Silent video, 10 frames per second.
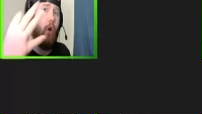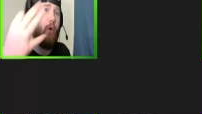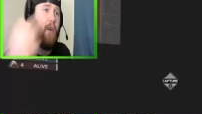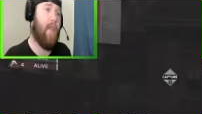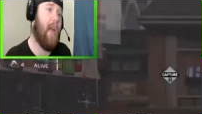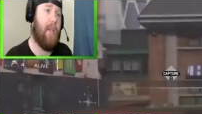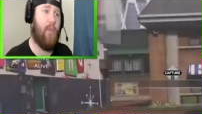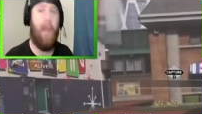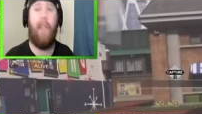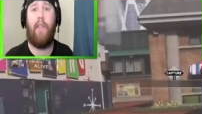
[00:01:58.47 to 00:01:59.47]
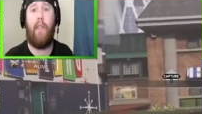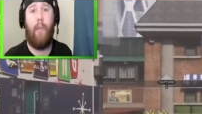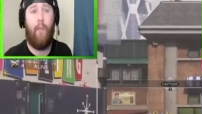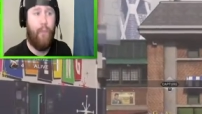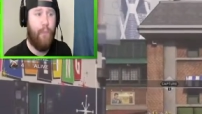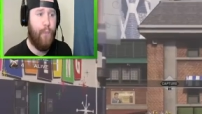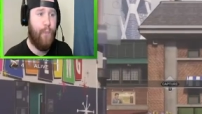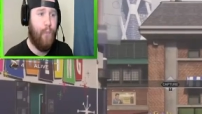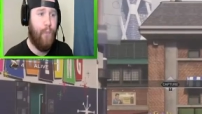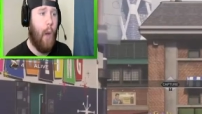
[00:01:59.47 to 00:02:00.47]
three flags wins.
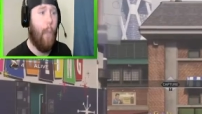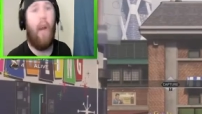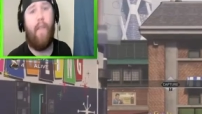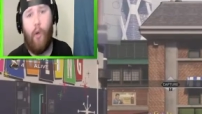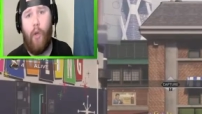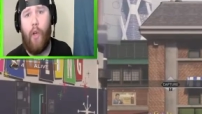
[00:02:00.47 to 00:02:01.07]
But if you can